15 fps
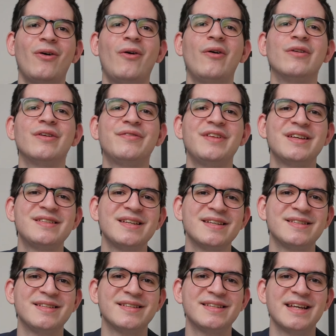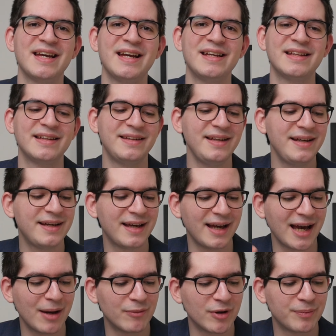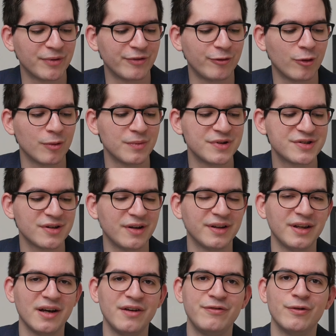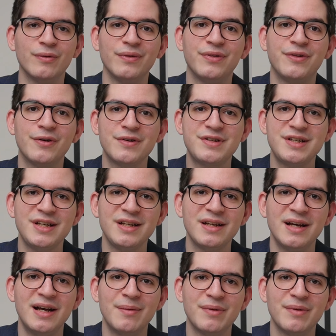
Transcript: all of this is to say that the camera performance on the iPhone 13